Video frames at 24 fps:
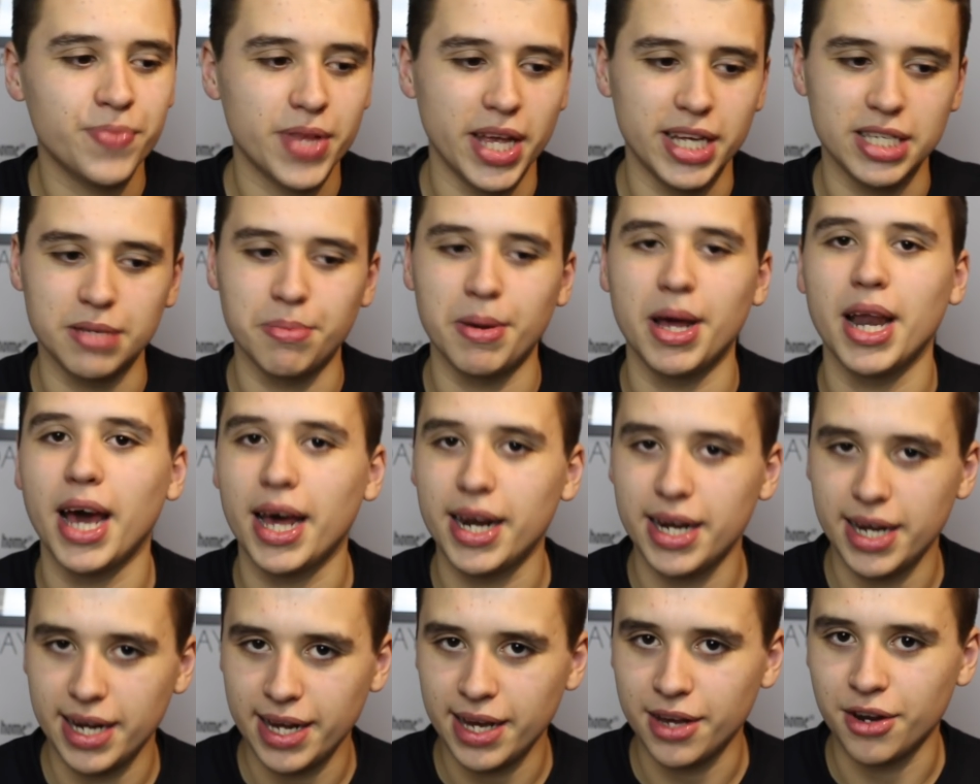It's a bit like
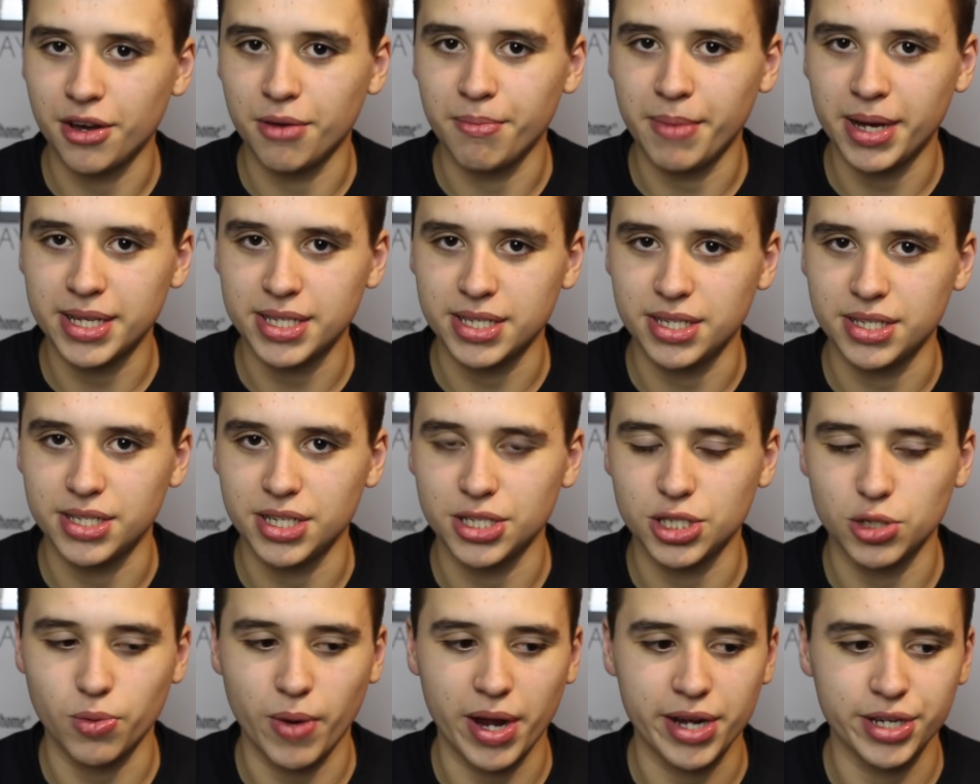the Lionel Messi
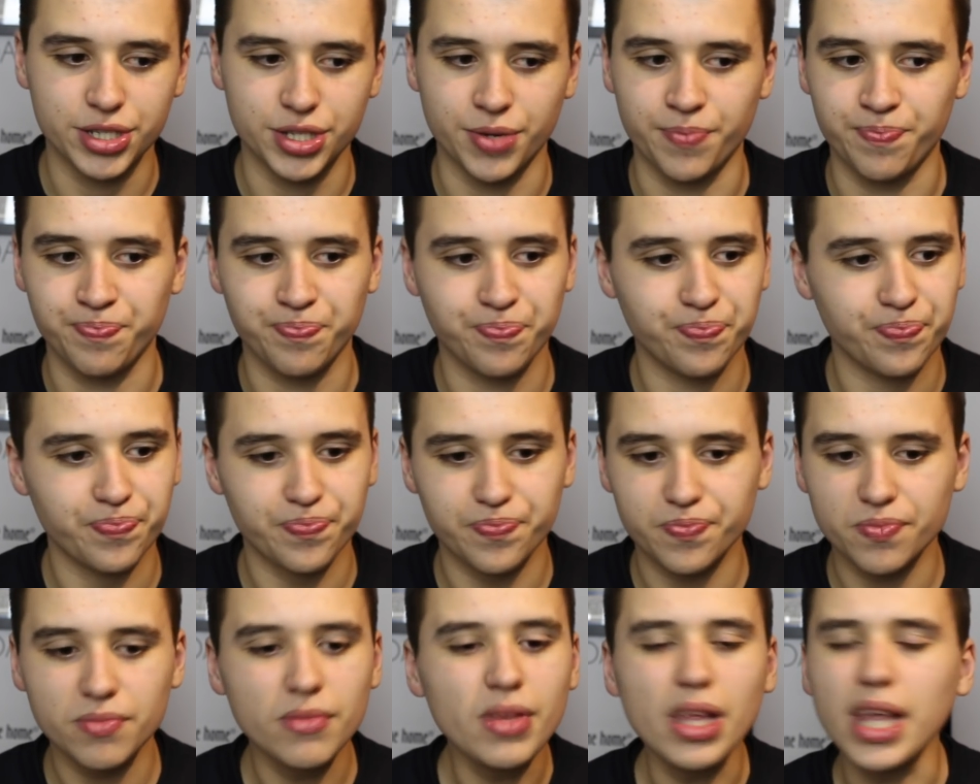situation.
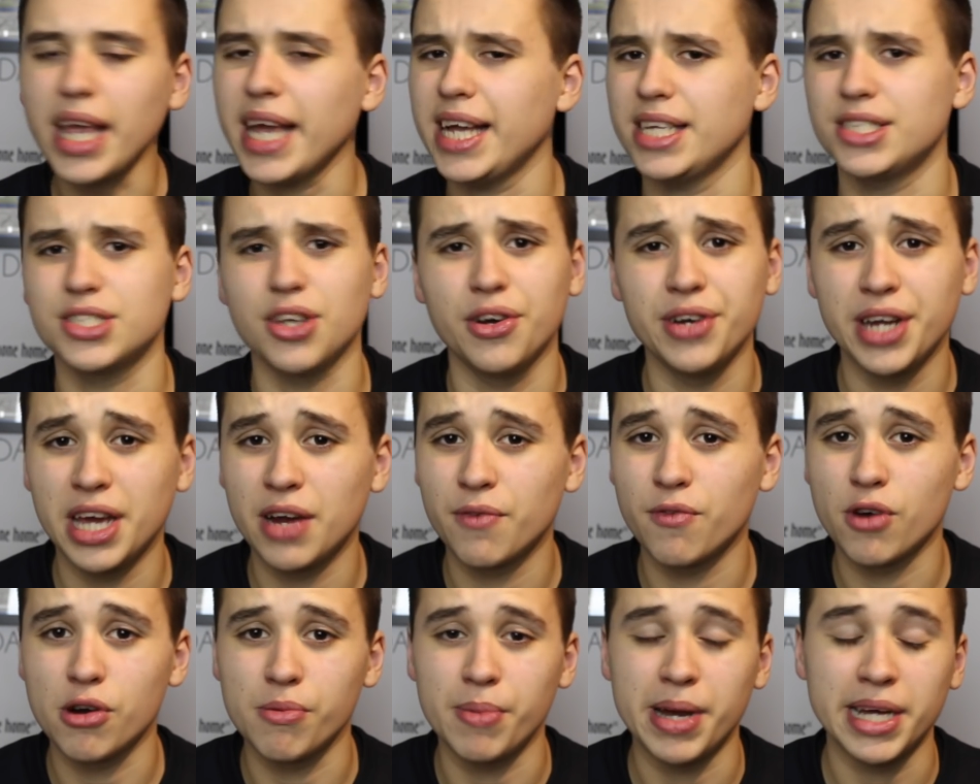It's only a
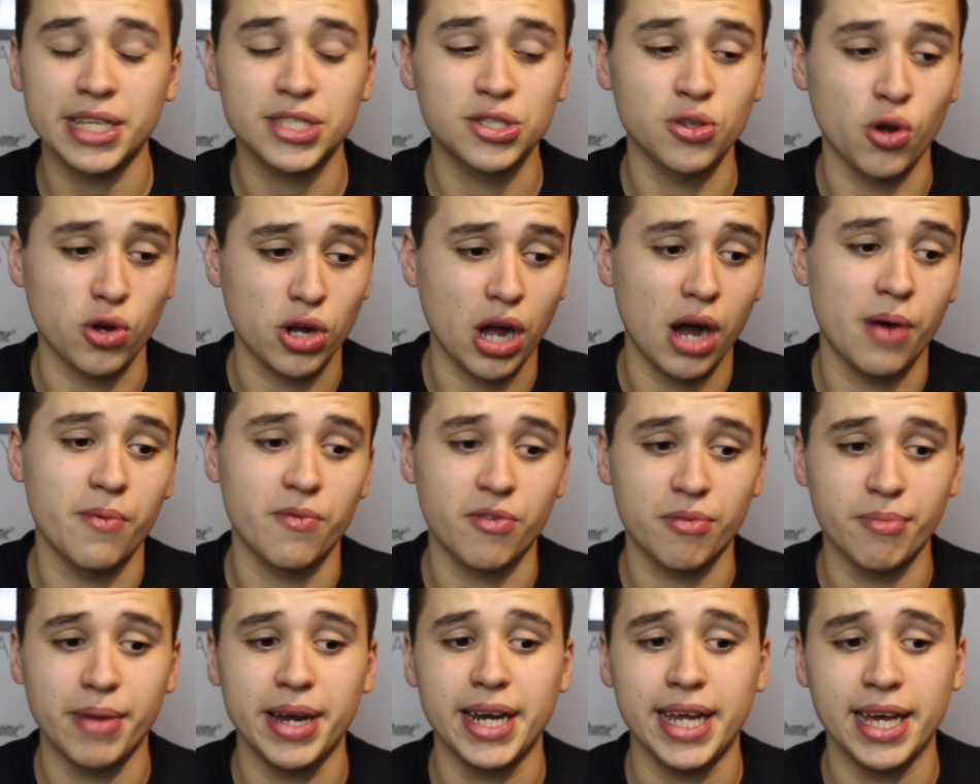rumour. It's not come
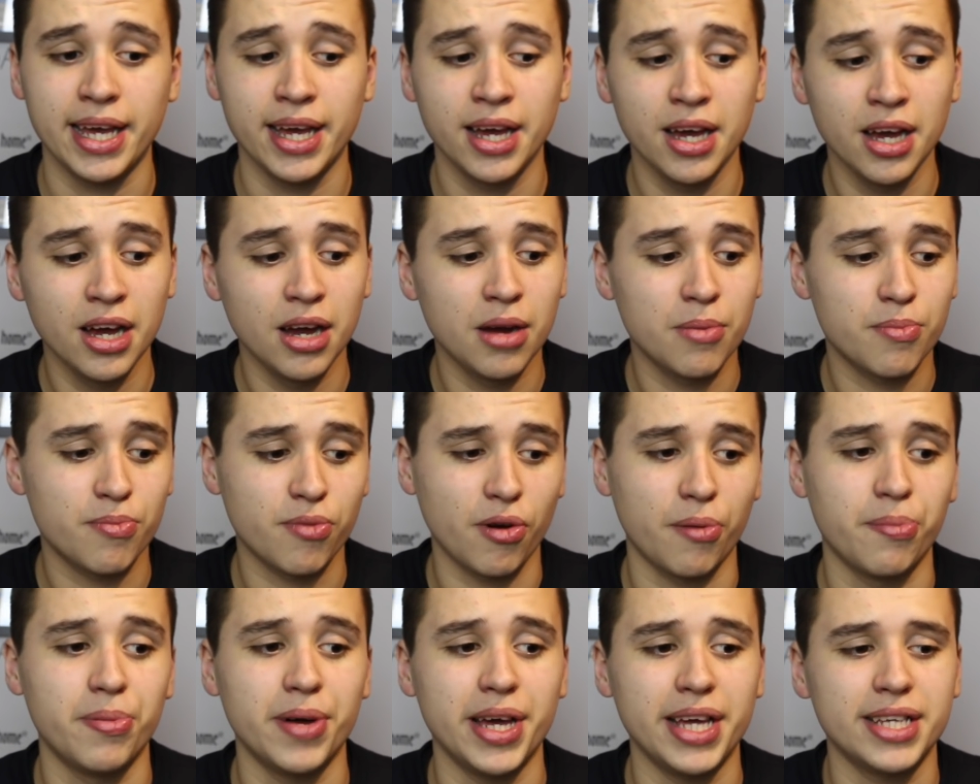from any
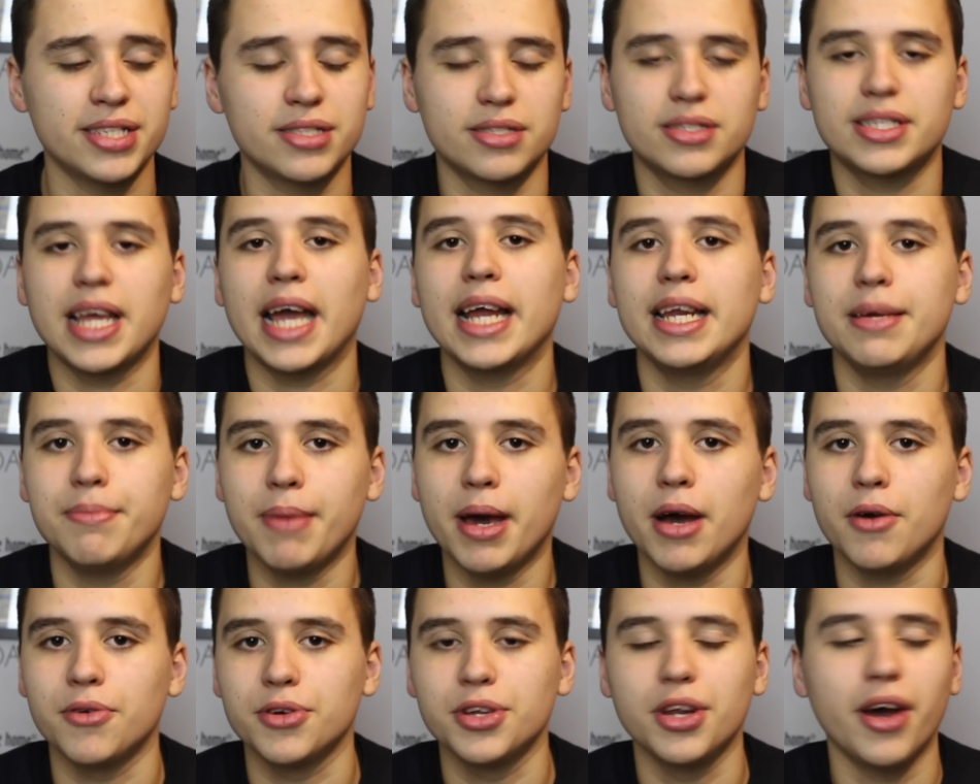proper, it's Daily
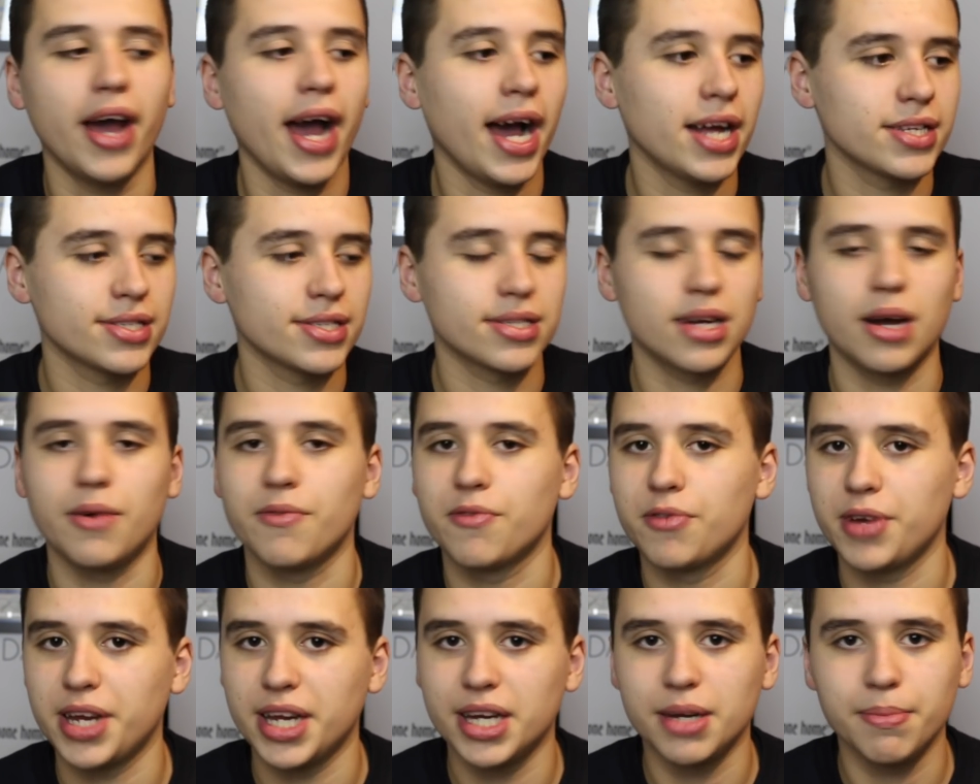Mail. You know, it hasn't come
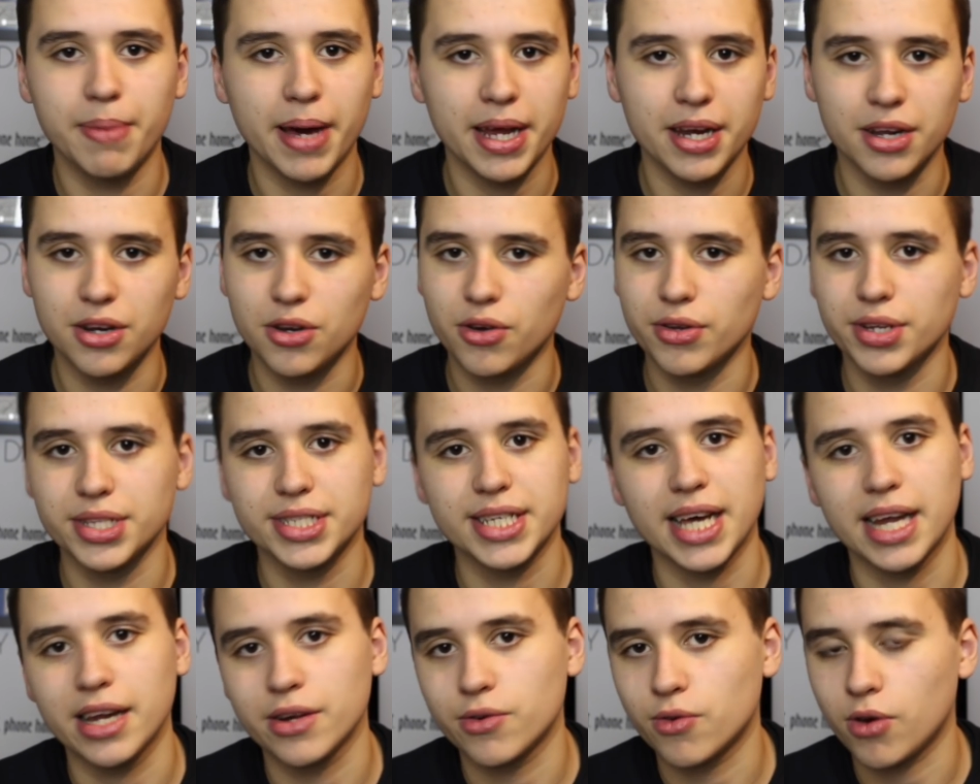from the Independent, not the
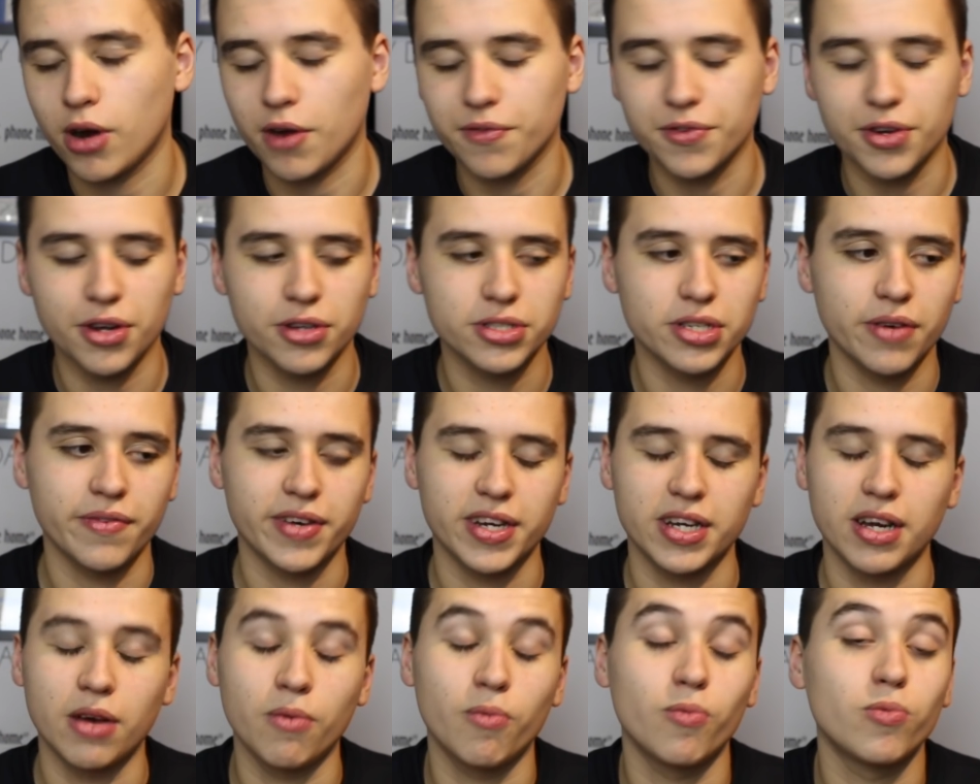Telegraph. You know,
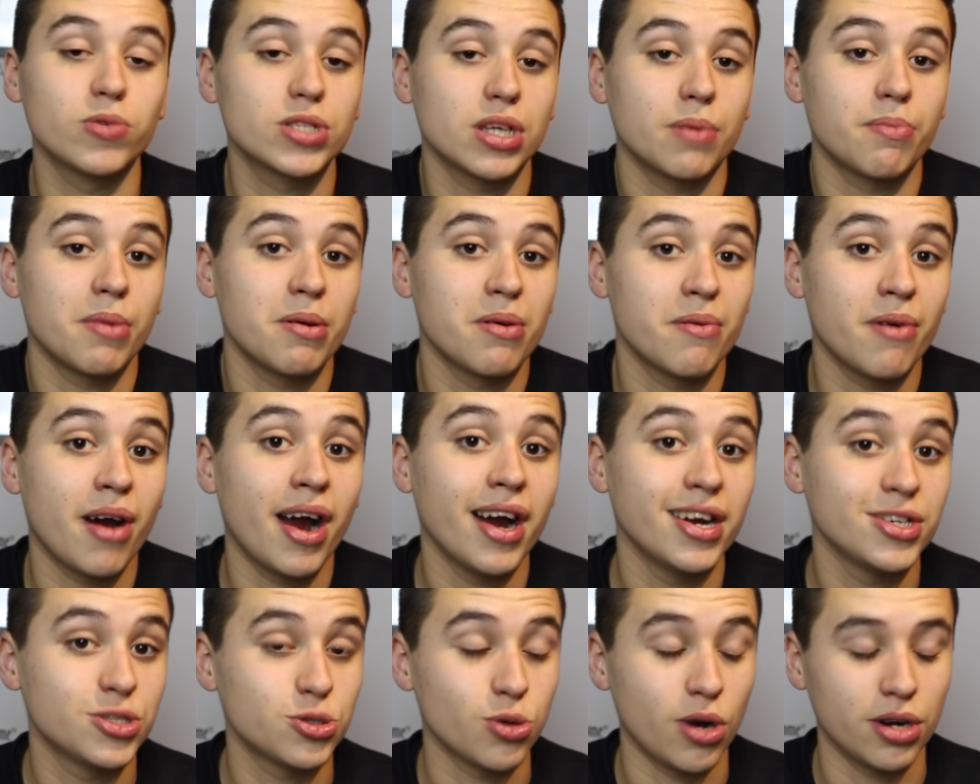somewhere where
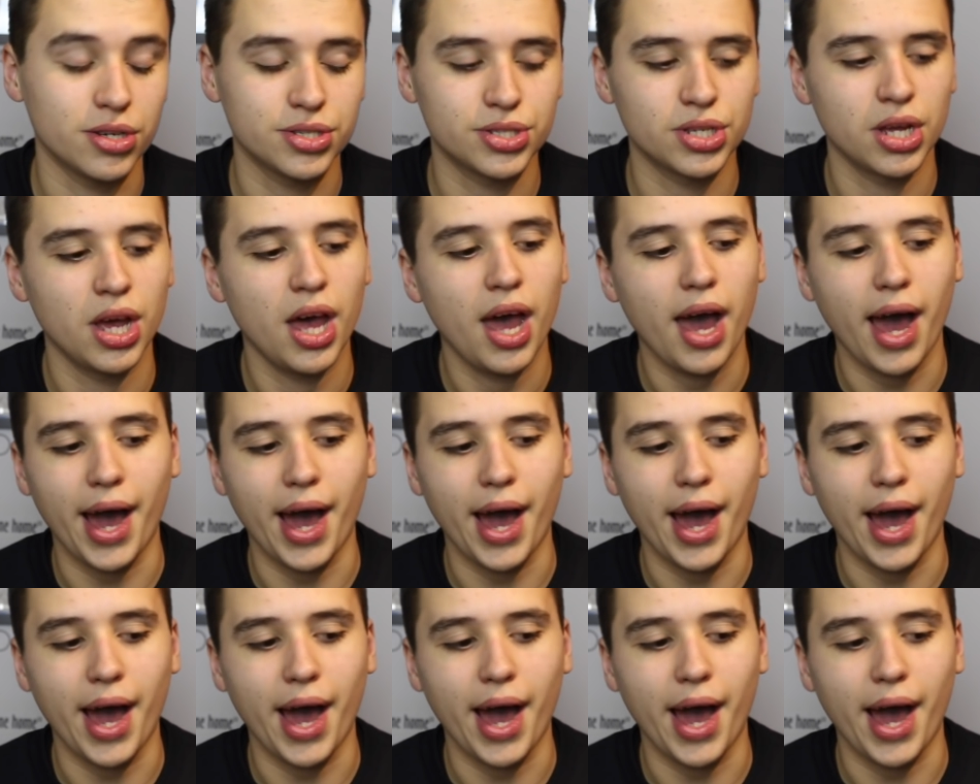I trust.